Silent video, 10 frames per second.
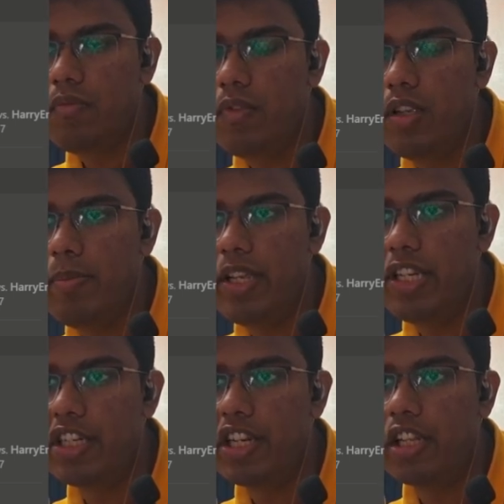
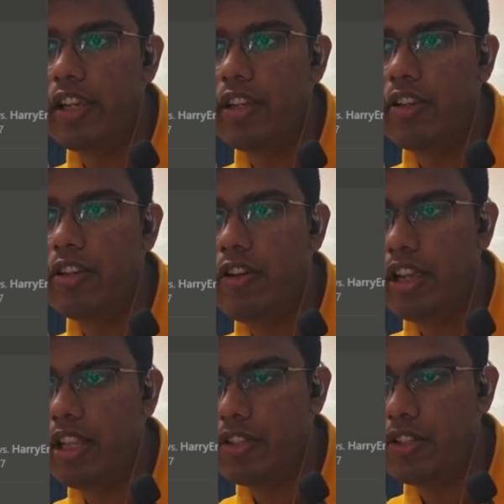immediately. Okay,
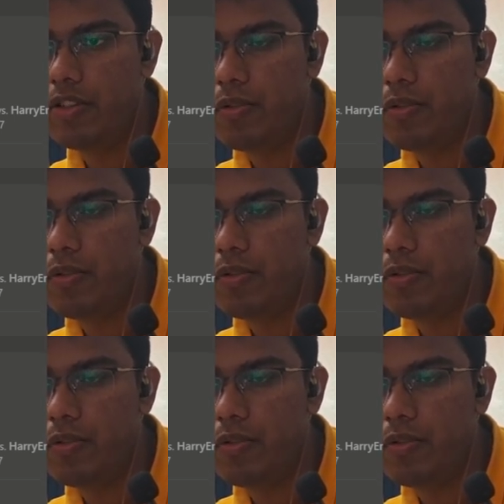let's do